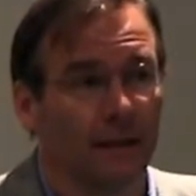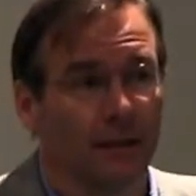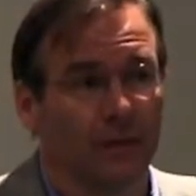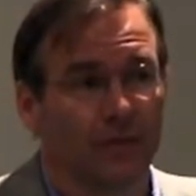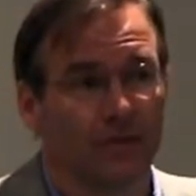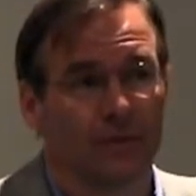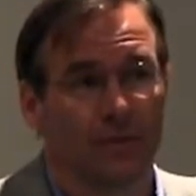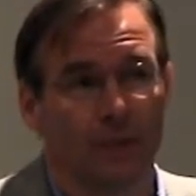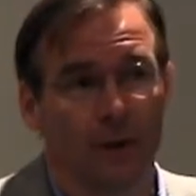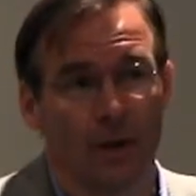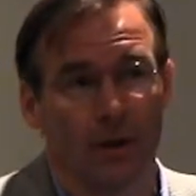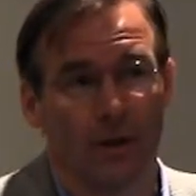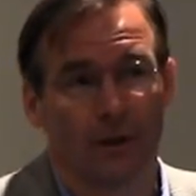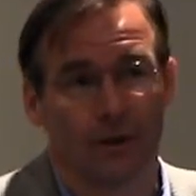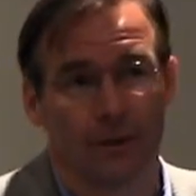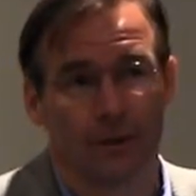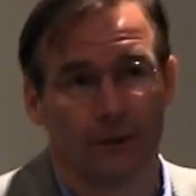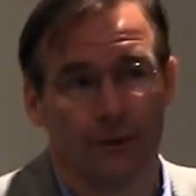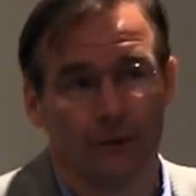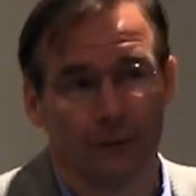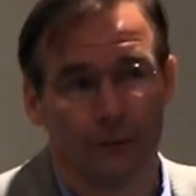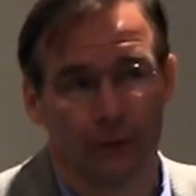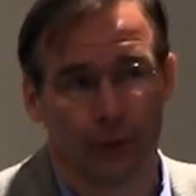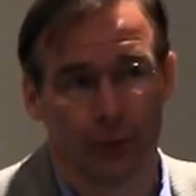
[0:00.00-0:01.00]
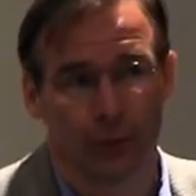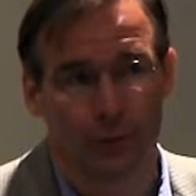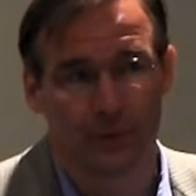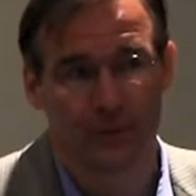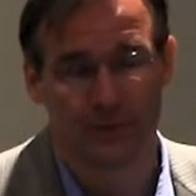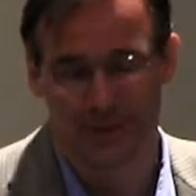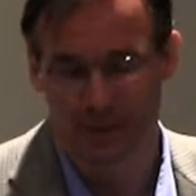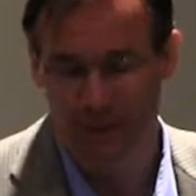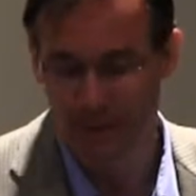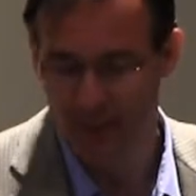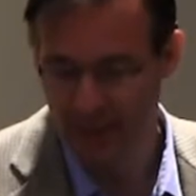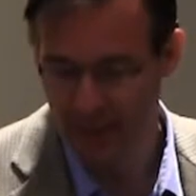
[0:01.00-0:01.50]
smaller forward
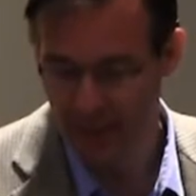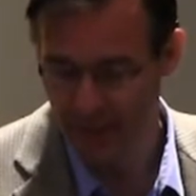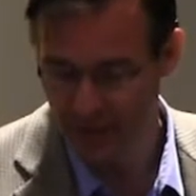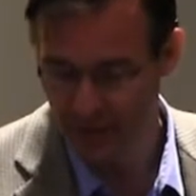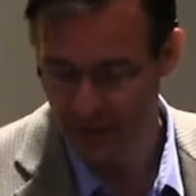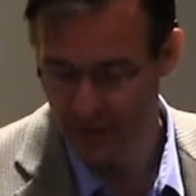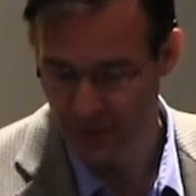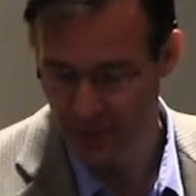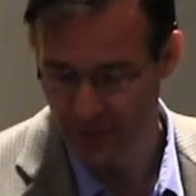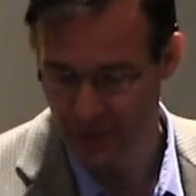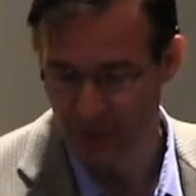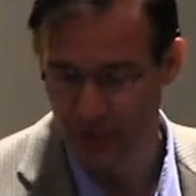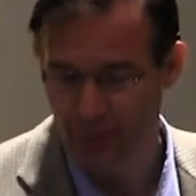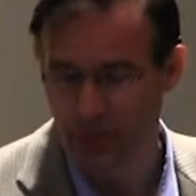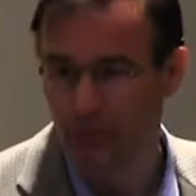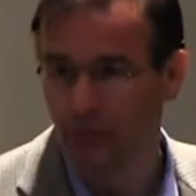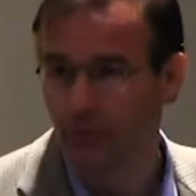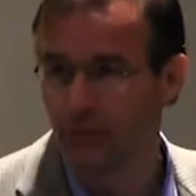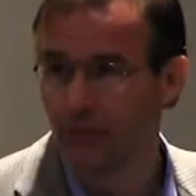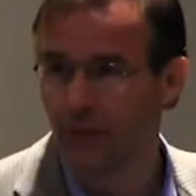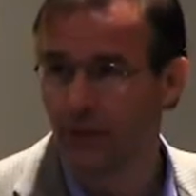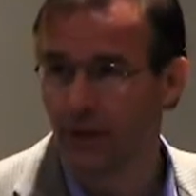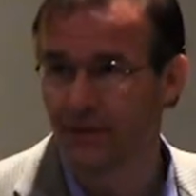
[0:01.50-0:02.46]
simulations to do